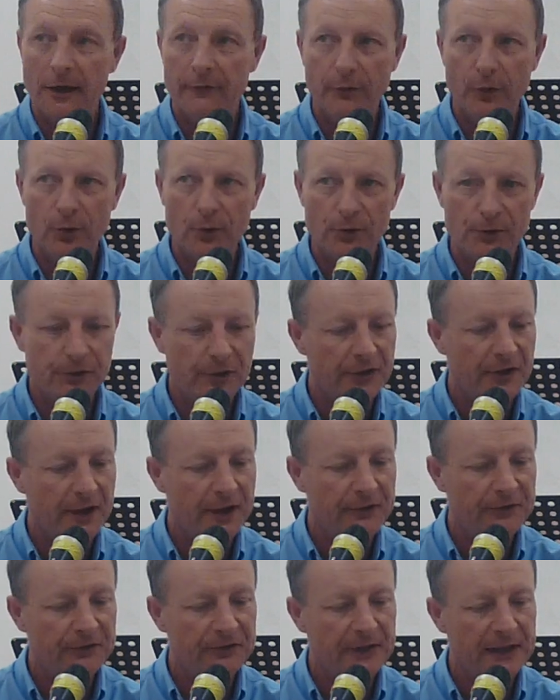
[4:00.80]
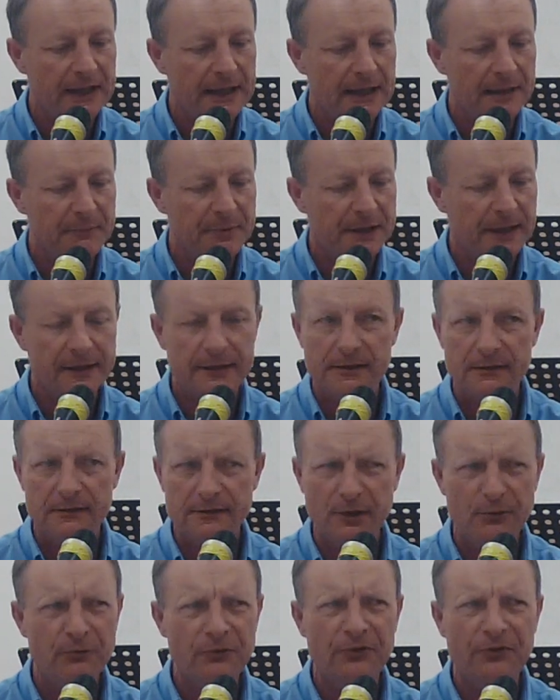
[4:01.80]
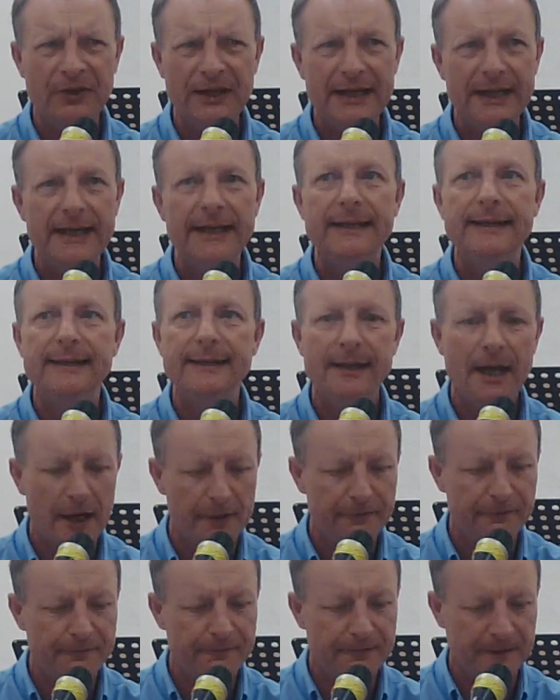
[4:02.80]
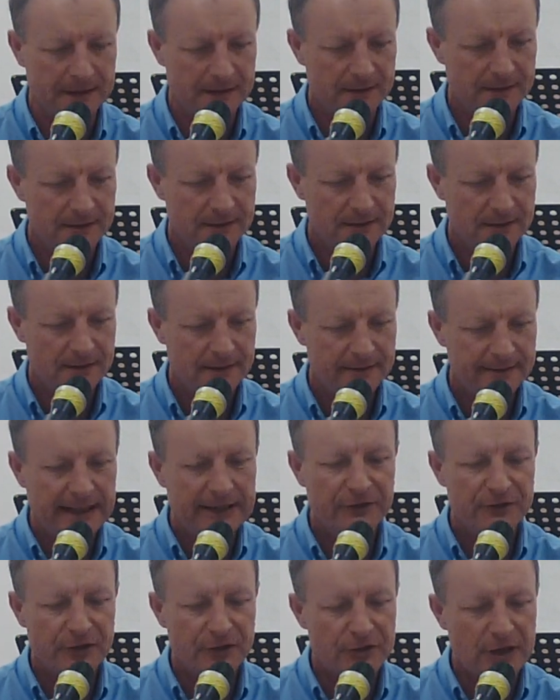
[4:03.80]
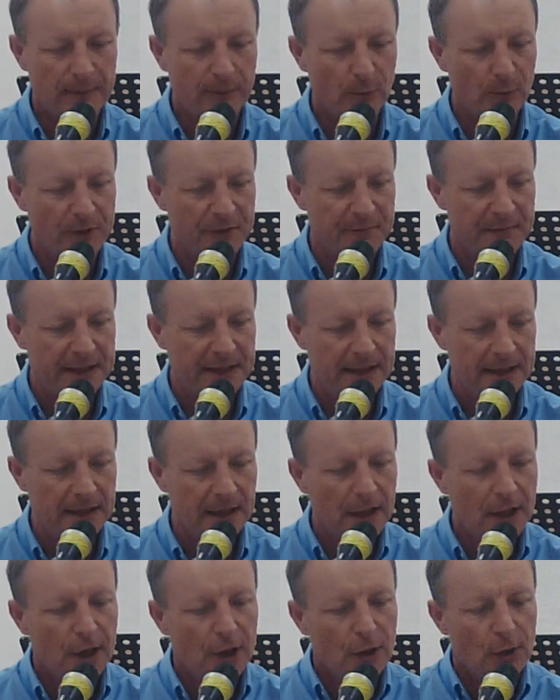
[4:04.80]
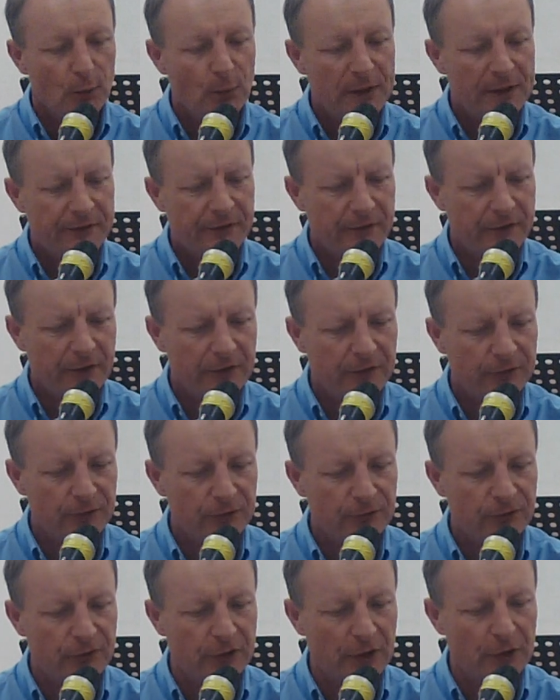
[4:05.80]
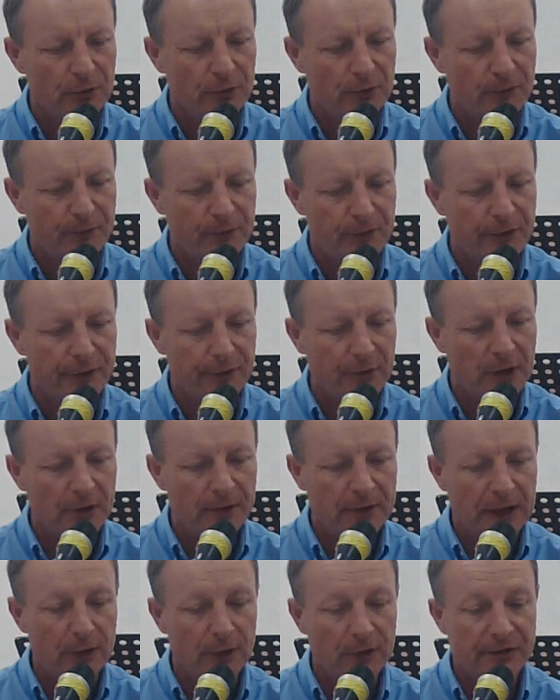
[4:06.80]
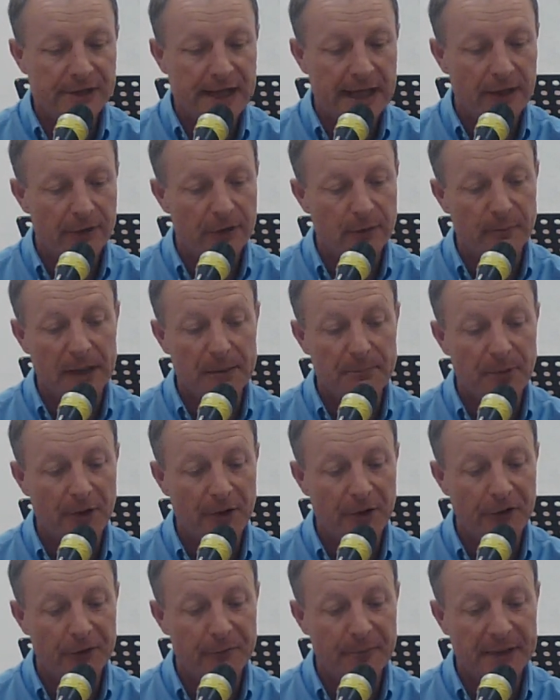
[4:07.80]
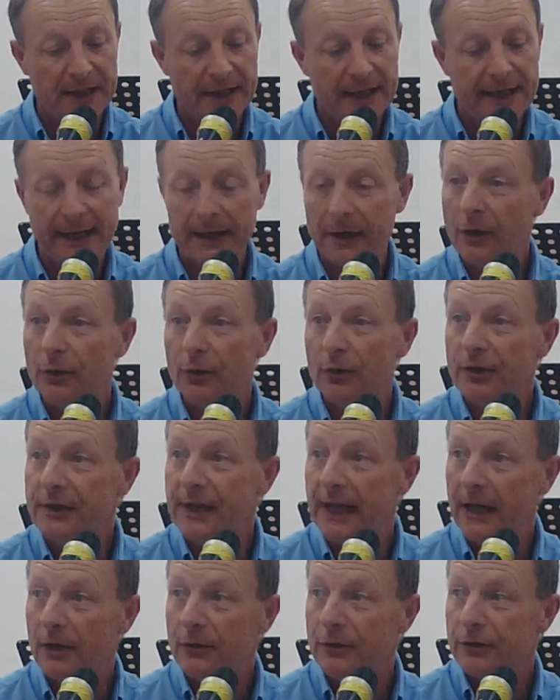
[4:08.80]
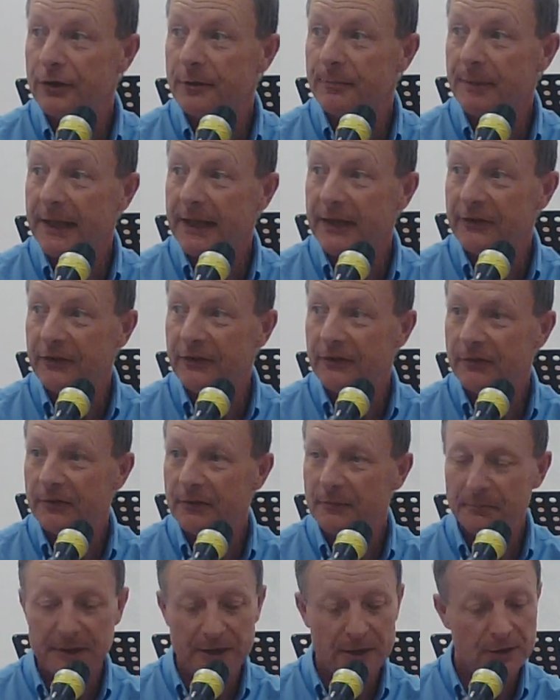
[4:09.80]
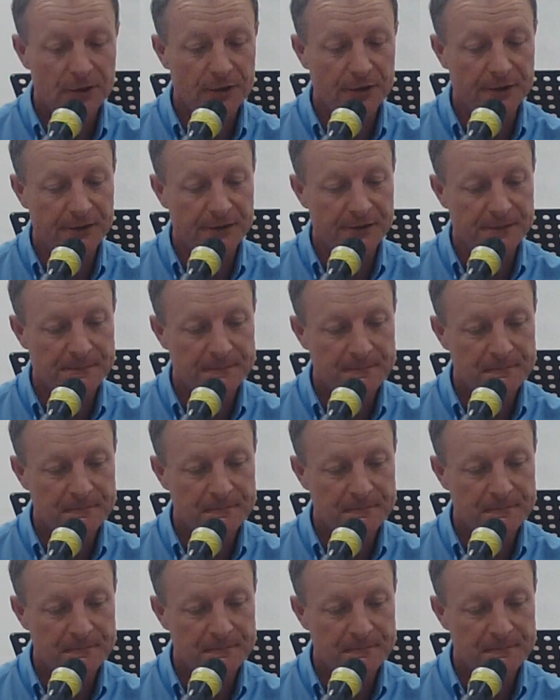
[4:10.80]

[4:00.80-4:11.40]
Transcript: "of all that I see, but I don't see enough. That's the trouble with me. With this stone for a throne, I look down on my pond, but I cannot look down on the places beyond.